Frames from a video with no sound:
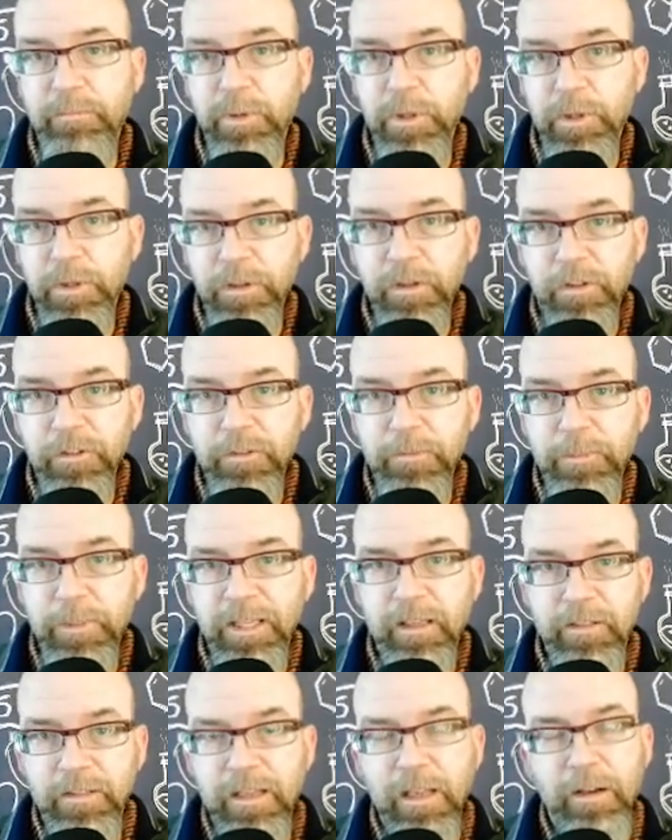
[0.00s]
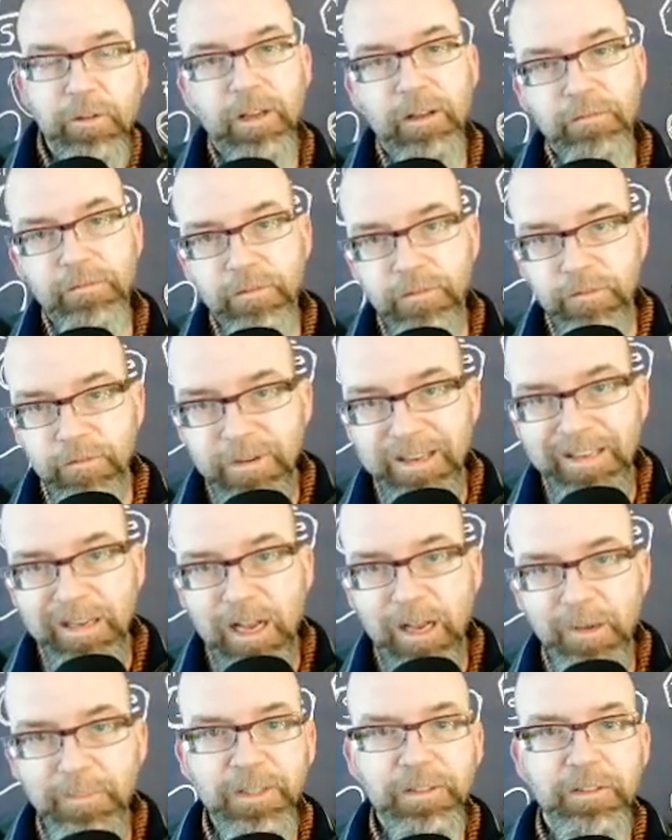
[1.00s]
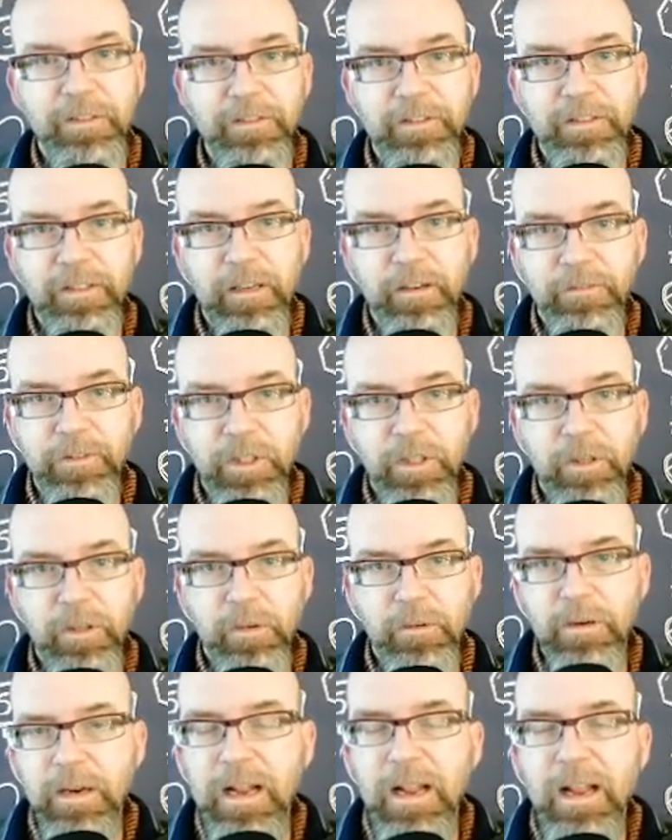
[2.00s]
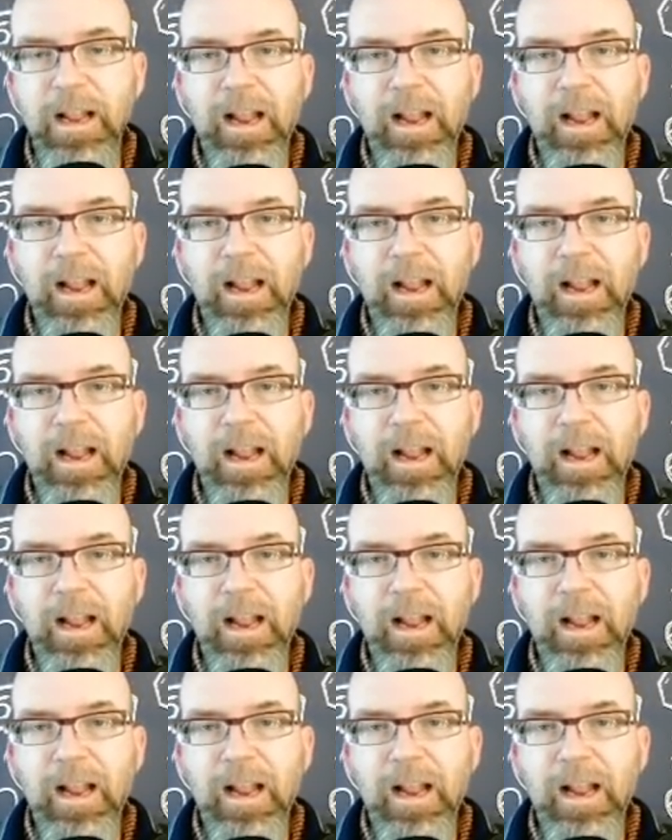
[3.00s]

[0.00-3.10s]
produced because now you have three copies instead of two.